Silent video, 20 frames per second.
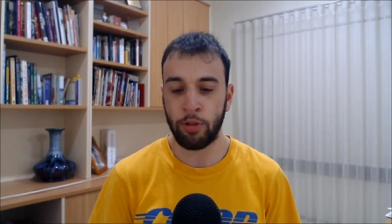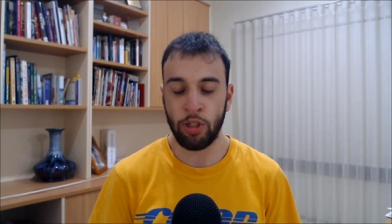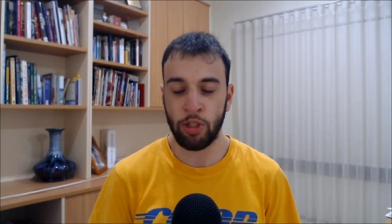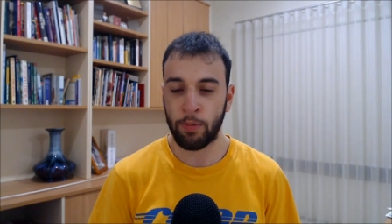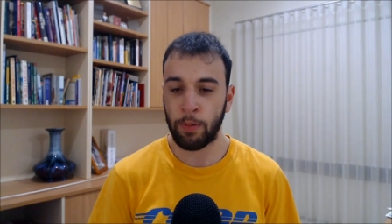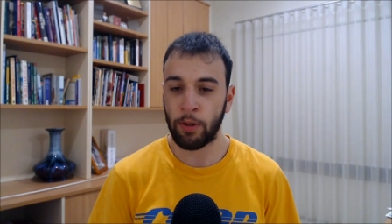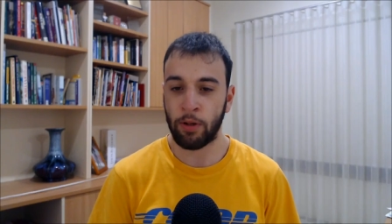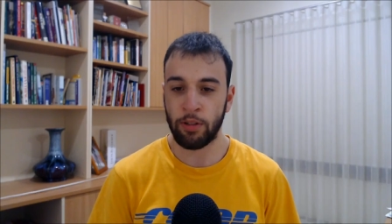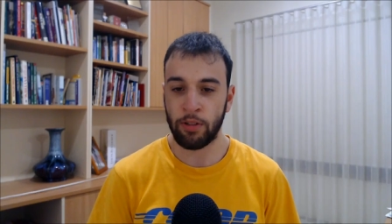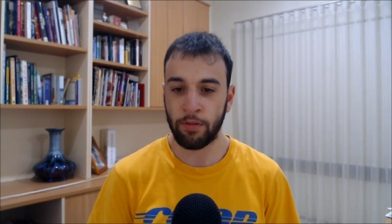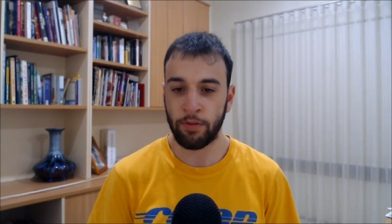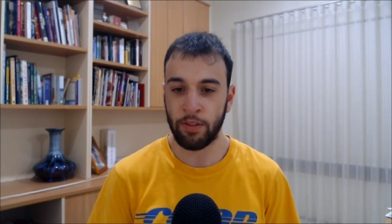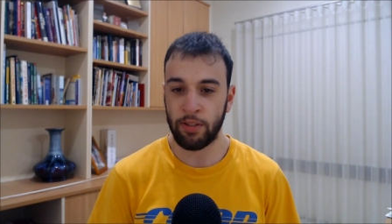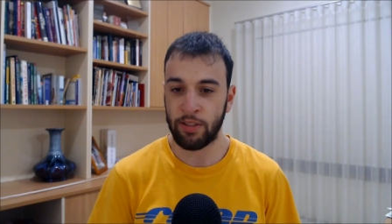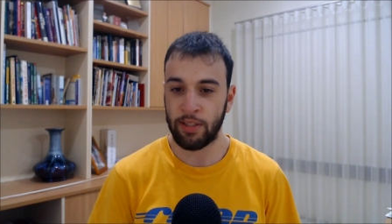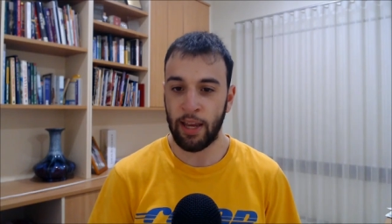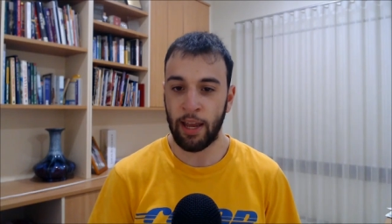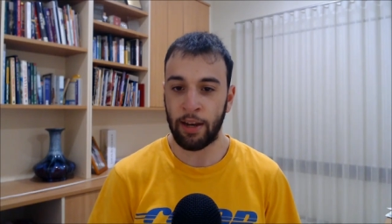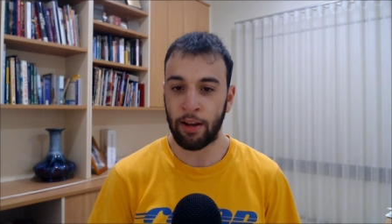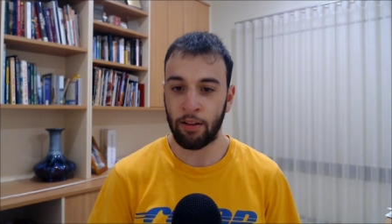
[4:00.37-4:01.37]
because of the
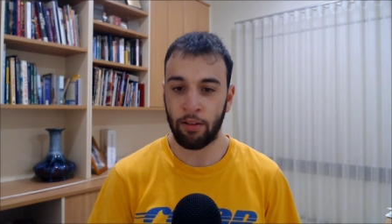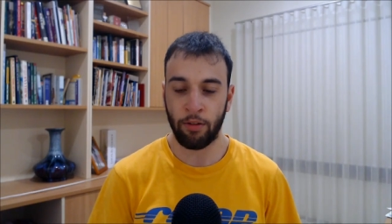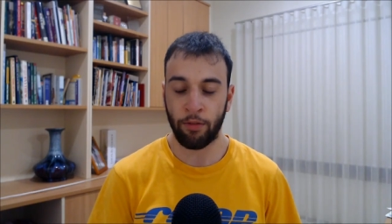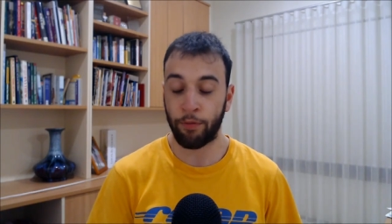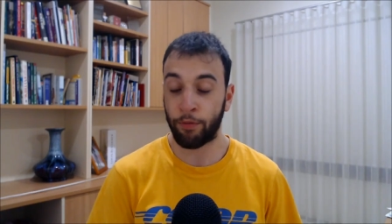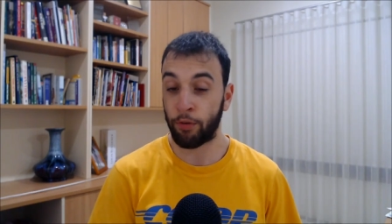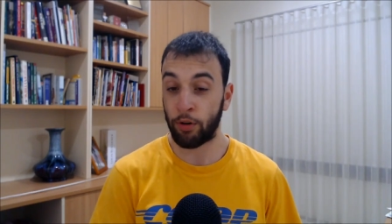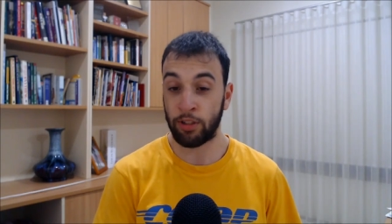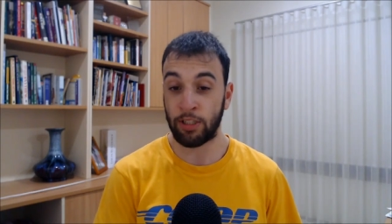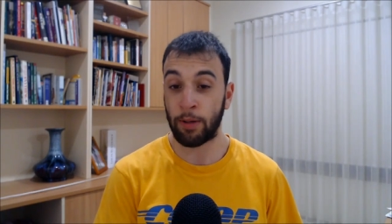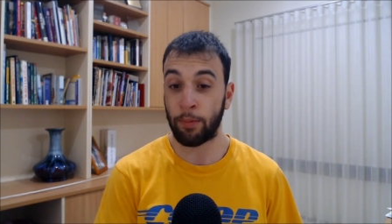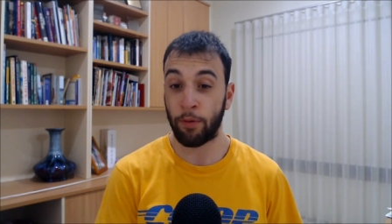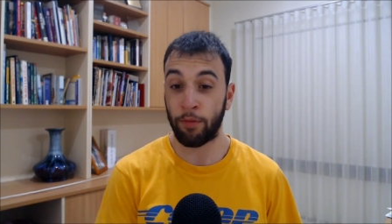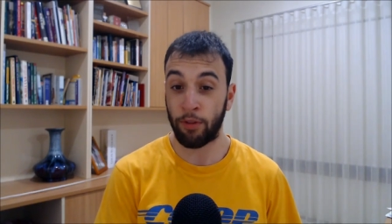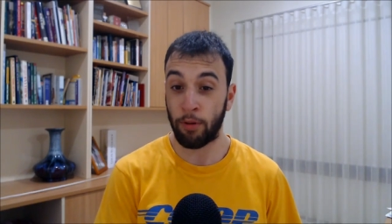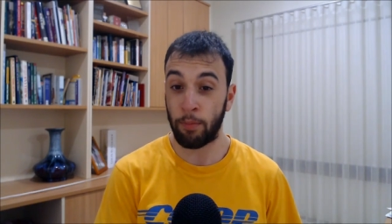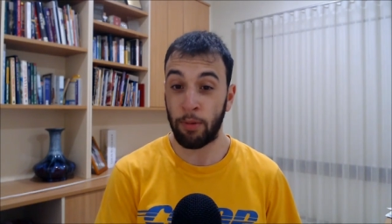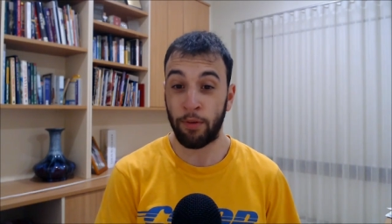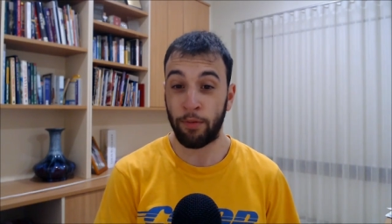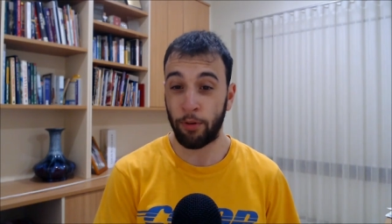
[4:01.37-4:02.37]
standards, for example, of
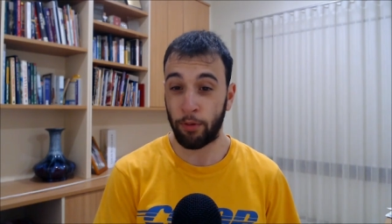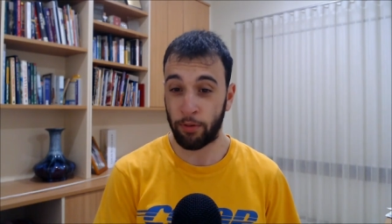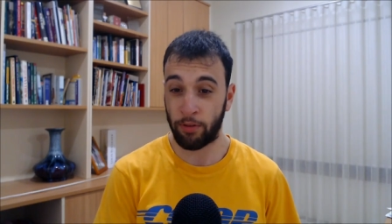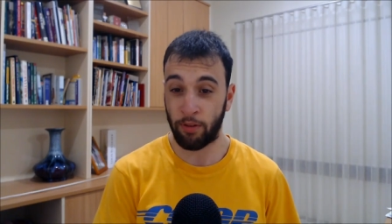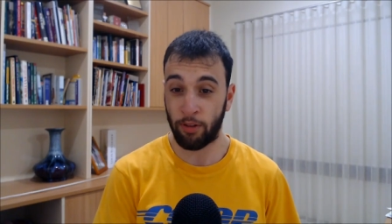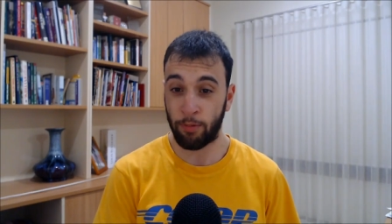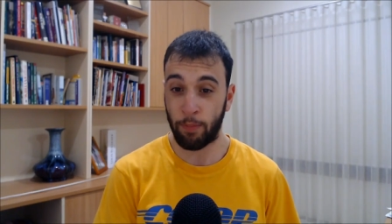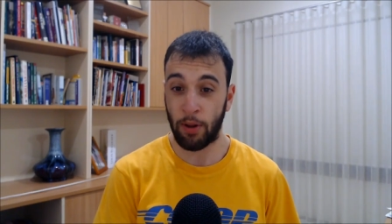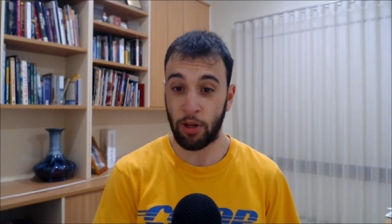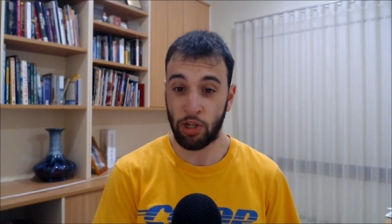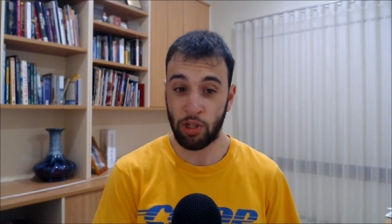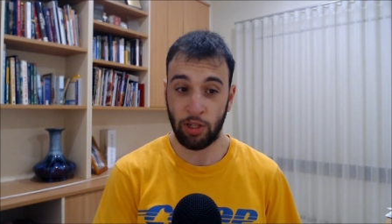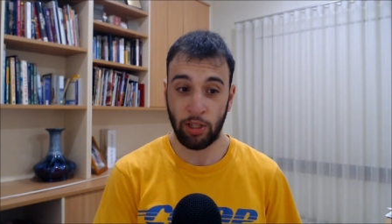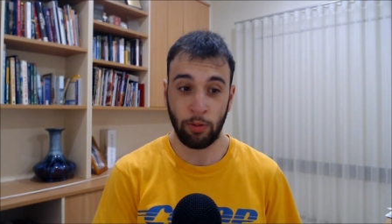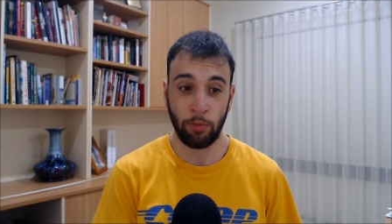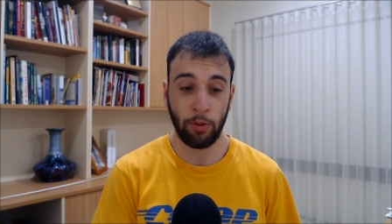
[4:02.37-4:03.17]
the midfielders especially.